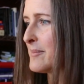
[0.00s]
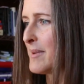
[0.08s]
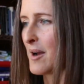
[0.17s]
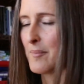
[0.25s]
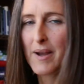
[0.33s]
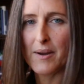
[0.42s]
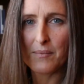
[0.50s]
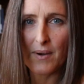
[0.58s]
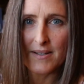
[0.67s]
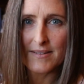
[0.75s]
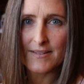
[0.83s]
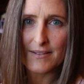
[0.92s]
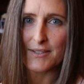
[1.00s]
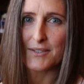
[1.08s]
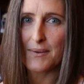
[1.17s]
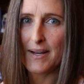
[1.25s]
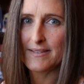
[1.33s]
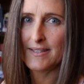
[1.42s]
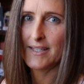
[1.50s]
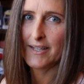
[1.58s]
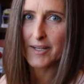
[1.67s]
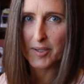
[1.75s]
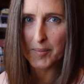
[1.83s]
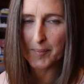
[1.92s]
about my once or twice a
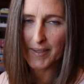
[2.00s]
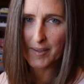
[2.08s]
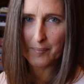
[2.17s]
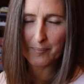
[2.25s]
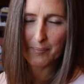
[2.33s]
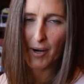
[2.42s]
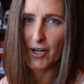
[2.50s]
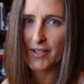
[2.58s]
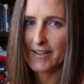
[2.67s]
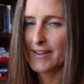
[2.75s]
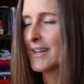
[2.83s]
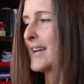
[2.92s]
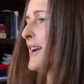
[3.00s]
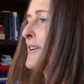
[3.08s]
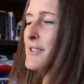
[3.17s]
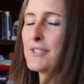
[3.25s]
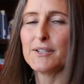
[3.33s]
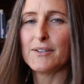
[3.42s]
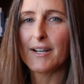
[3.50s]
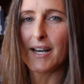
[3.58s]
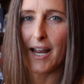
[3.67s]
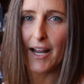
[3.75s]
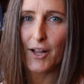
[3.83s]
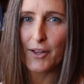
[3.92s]
year big party that I go to and
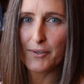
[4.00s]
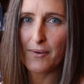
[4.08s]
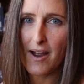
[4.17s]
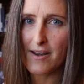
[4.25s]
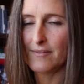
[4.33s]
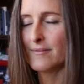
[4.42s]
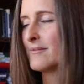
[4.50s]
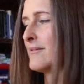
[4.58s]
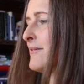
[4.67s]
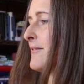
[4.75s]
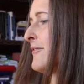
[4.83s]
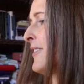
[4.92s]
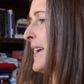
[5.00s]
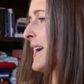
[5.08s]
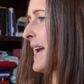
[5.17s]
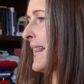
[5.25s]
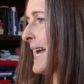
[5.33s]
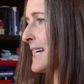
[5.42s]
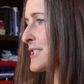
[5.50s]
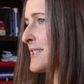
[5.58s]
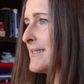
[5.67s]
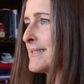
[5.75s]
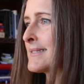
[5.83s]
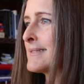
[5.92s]
I glue on fake
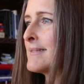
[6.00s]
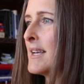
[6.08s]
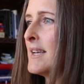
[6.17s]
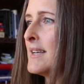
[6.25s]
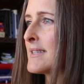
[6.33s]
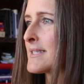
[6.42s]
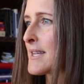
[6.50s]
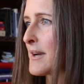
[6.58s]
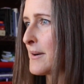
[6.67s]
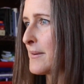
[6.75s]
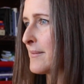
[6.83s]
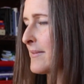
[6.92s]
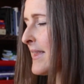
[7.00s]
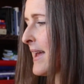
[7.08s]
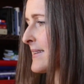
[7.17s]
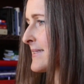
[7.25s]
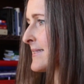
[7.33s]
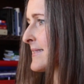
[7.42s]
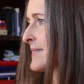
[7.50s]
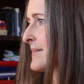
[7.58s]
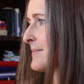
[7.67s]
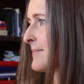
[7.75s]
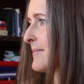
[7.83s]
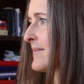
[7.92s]
eyelashes. So that's,
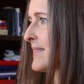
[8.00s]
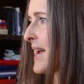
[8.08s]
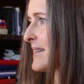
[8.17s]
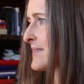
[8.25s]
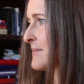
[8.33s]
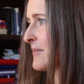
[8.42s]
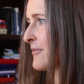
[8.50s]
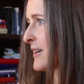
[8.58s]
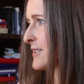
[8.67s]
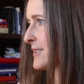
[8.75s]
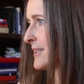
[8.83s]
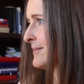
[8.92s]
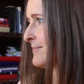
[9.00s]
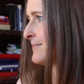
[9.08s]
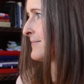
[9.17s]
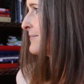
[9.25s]
that's refreshing.